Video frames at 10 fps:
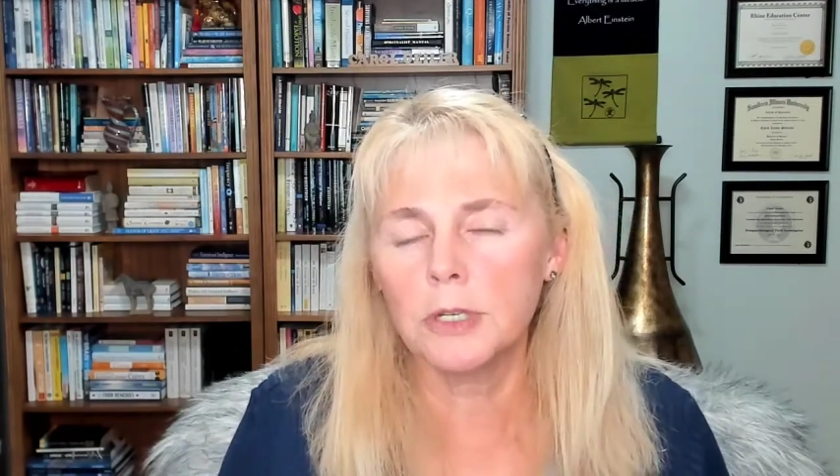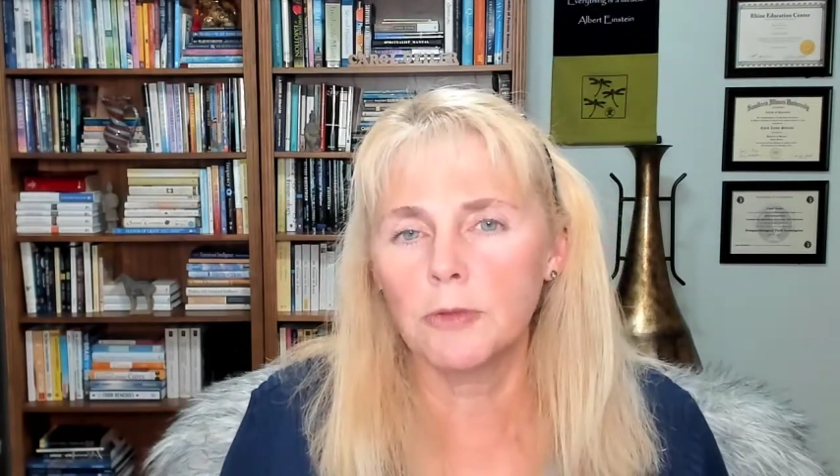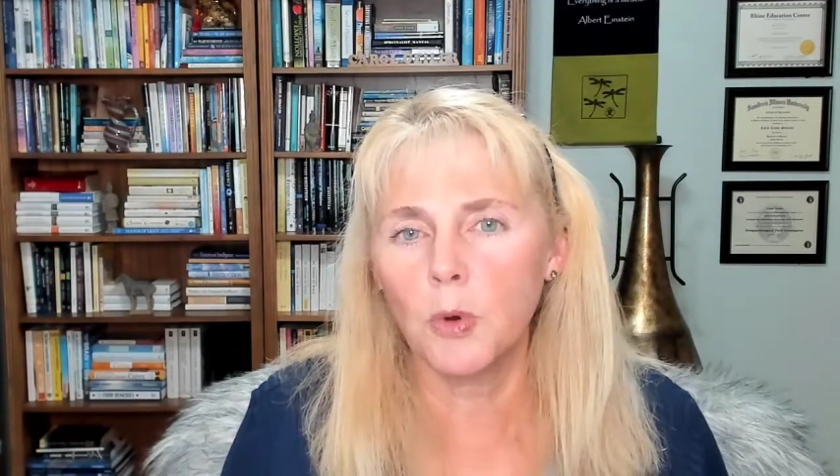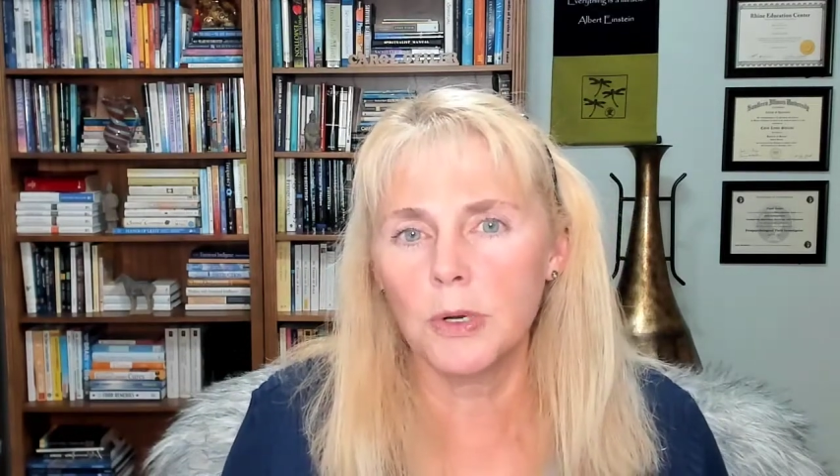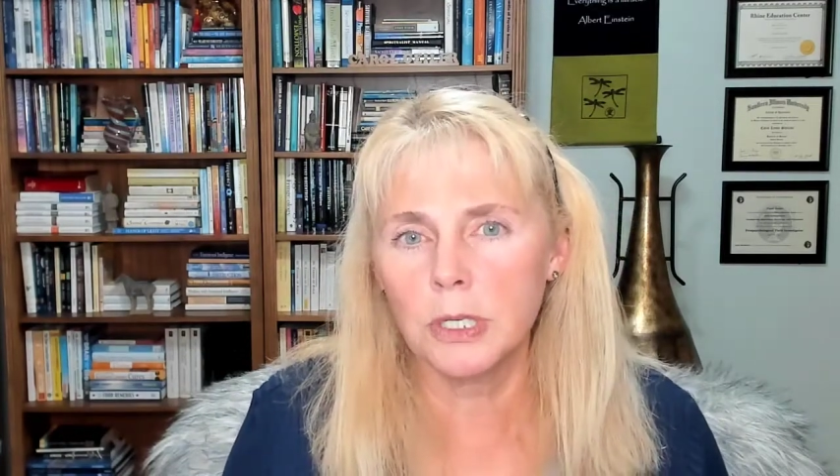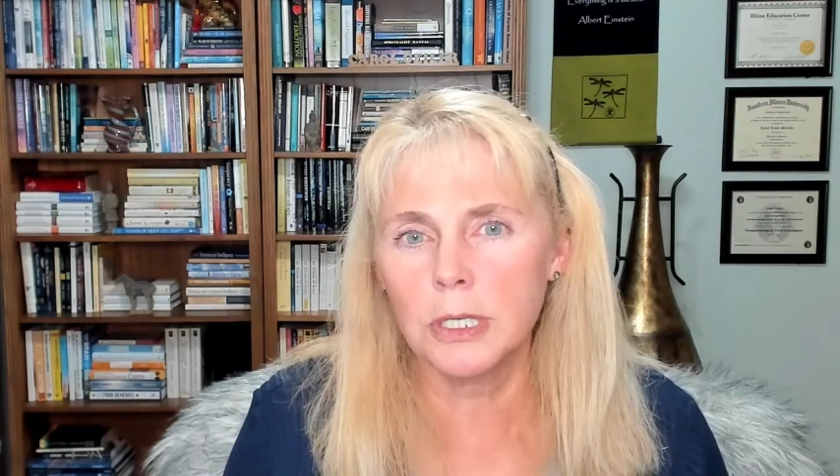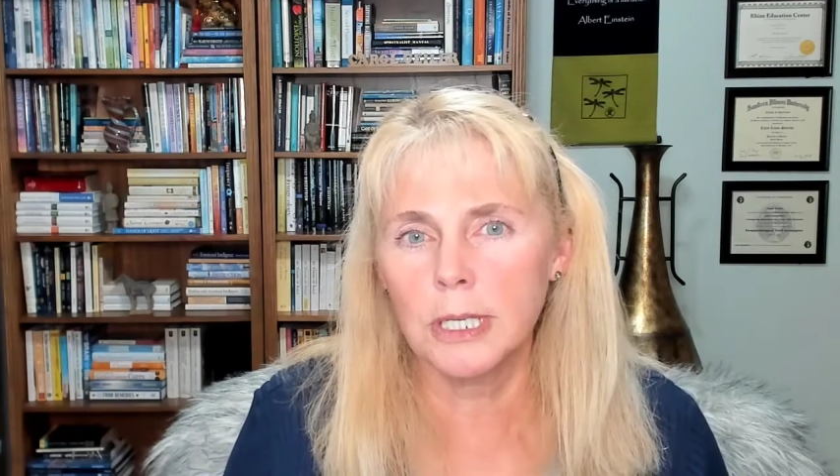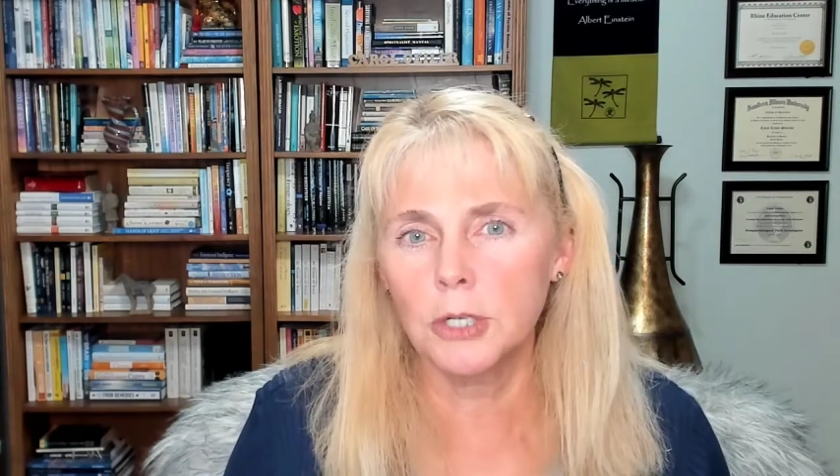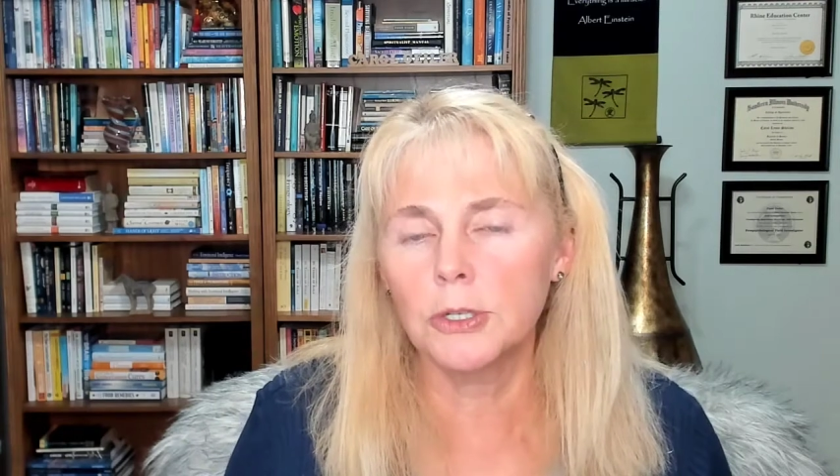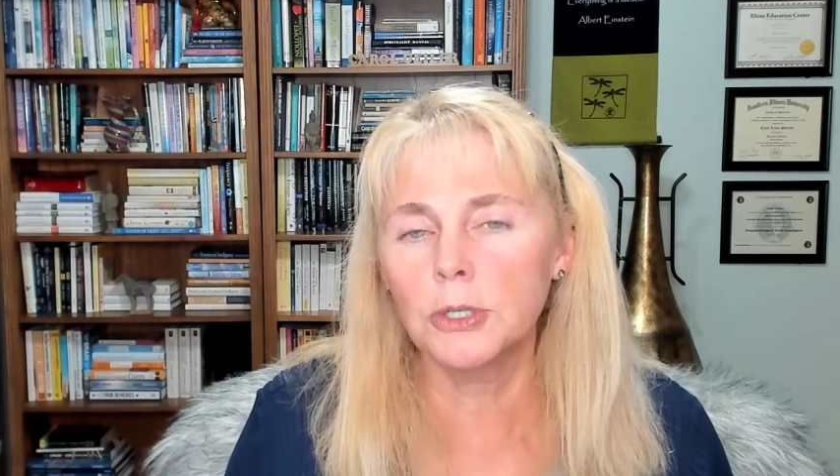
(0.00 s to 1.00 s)
of course, is
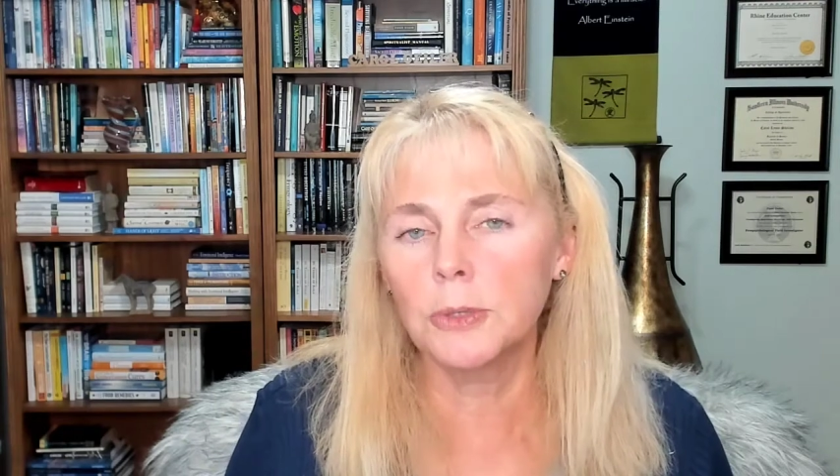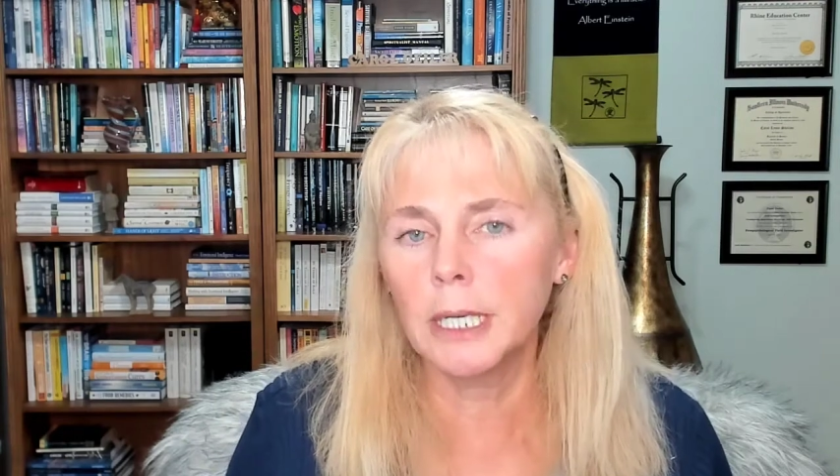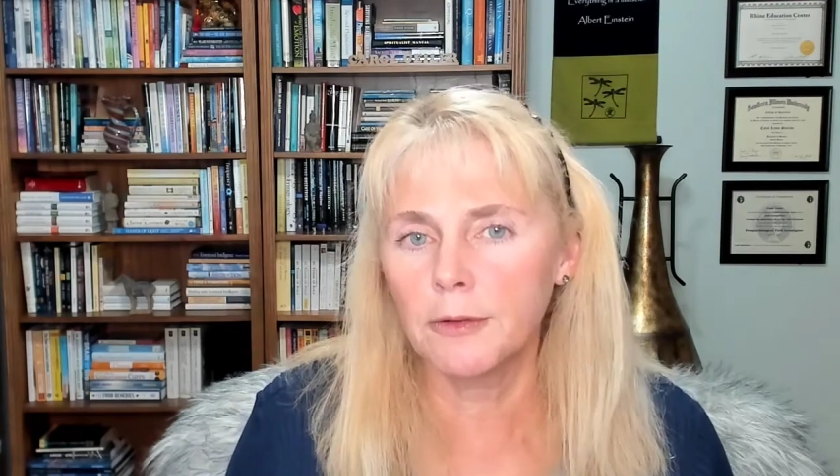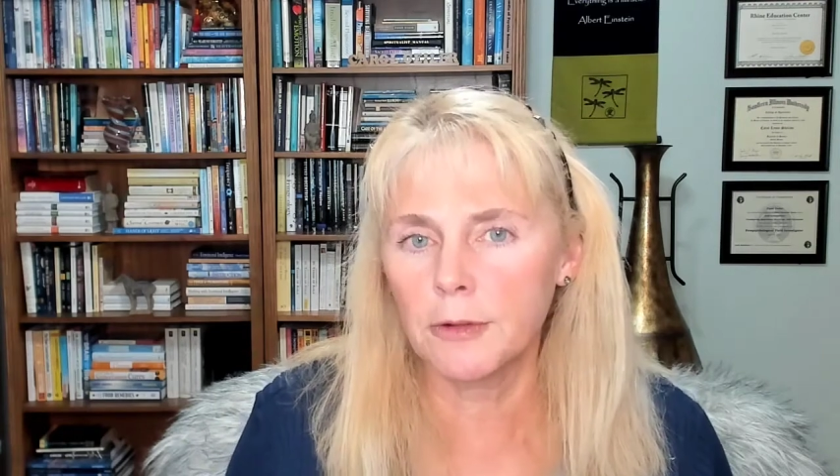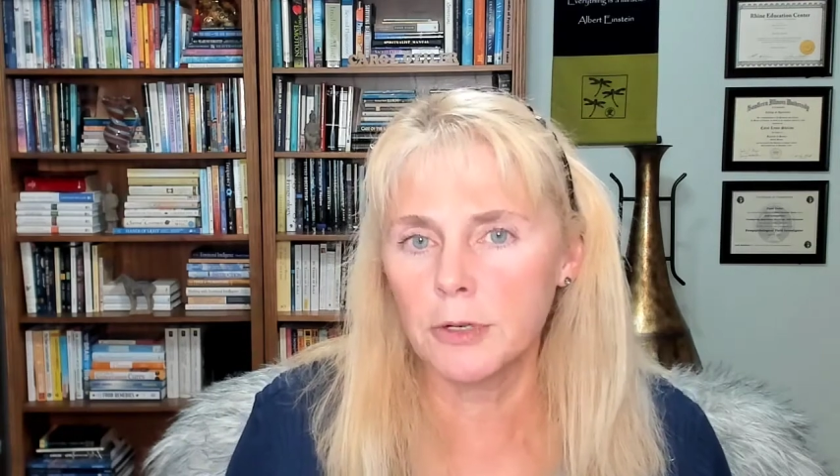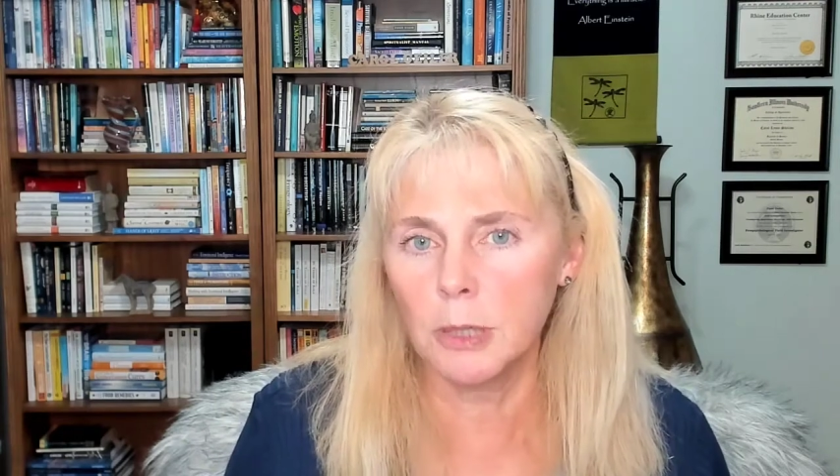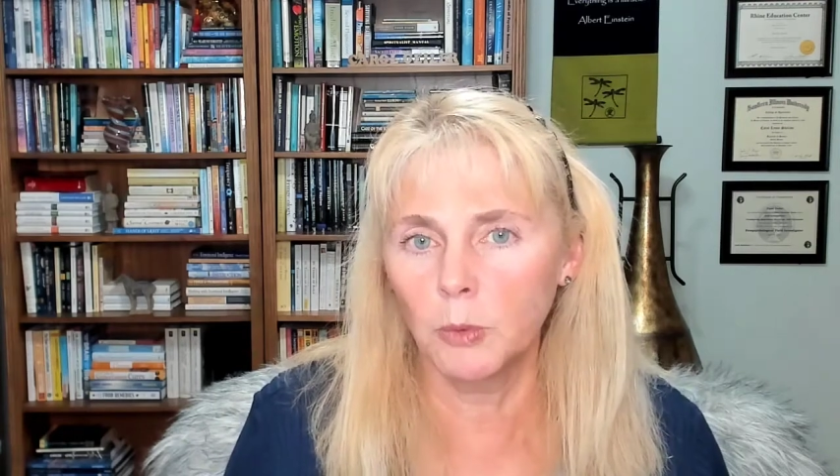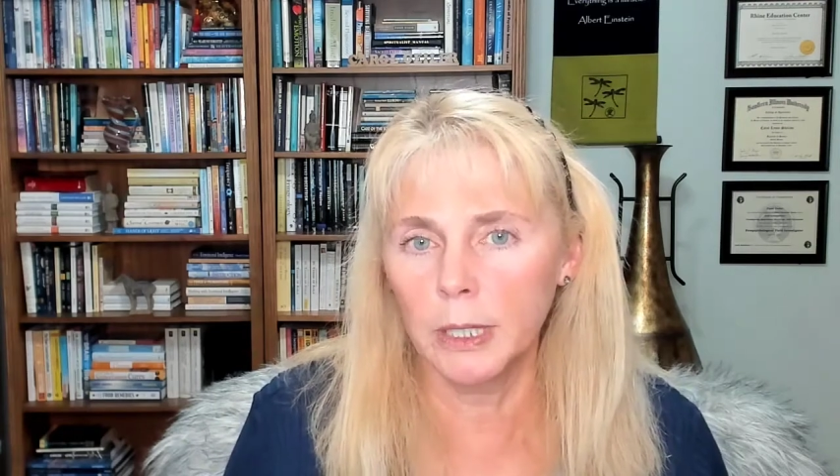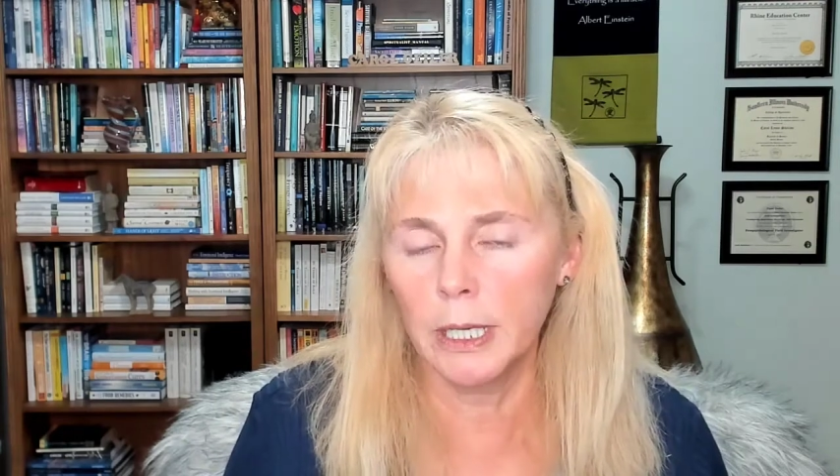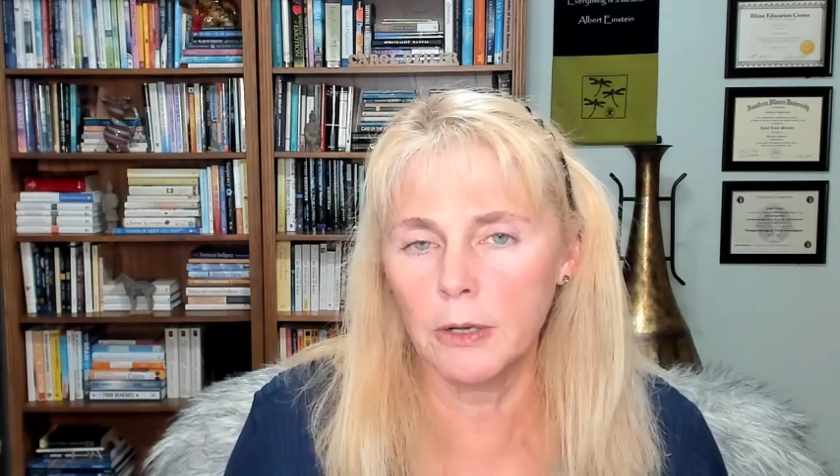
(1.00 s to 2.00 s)
that you're doing it for
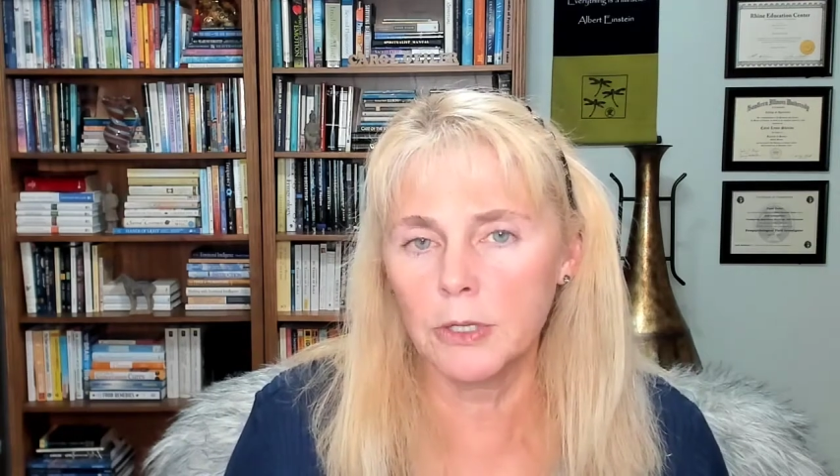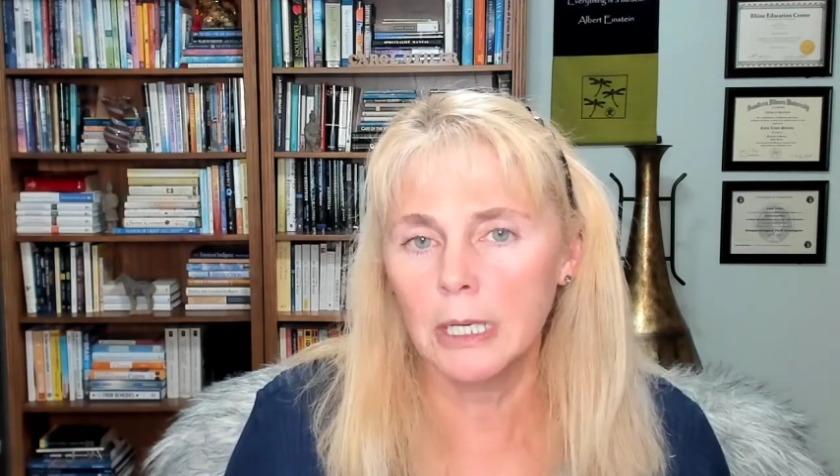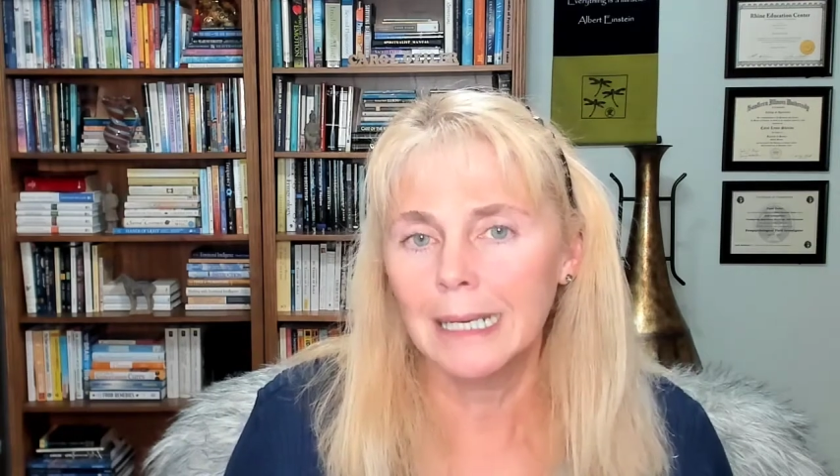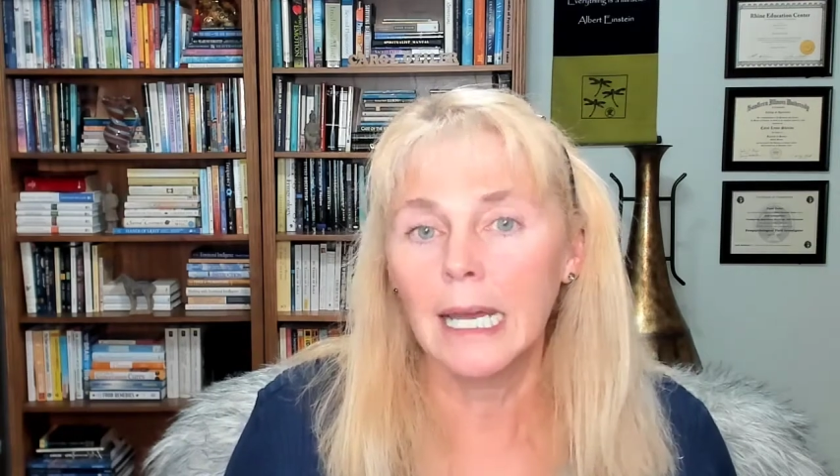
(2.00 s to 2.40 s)
someone else